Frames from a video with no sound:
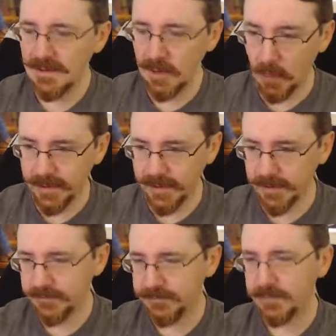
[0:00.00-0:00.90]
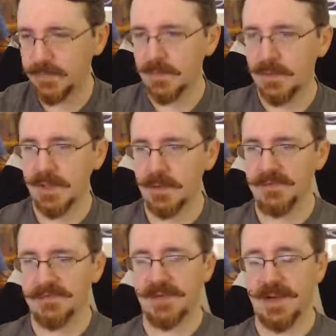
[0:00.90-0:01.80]
I want it. I can
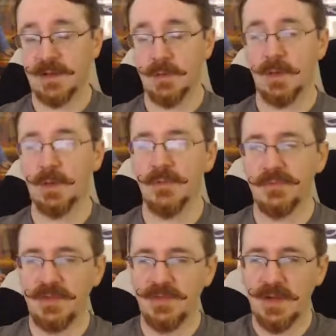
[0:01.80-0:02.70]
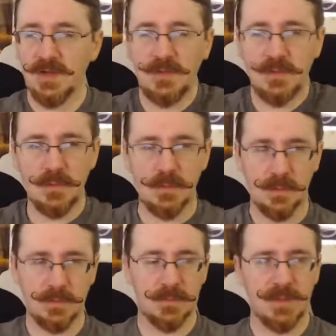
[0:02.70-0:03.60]
do a horrible French accent, too.